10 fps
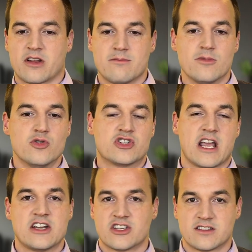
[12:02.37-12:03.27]
mood
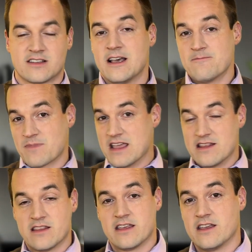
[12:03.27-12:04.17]
changes
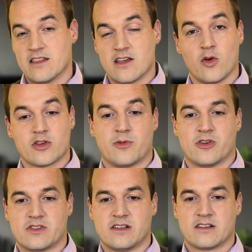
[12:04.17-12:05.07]
in the older
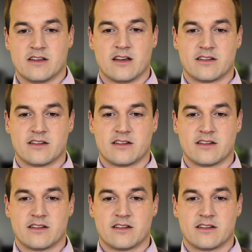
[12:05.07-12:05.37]
person,